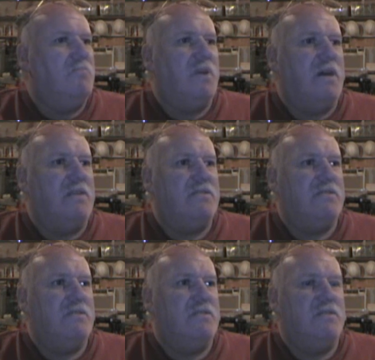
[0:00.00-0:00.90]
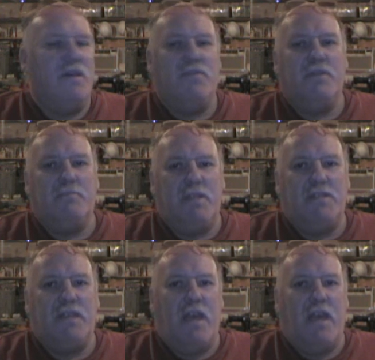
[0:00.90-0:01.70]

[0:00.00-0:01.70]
but nothing beats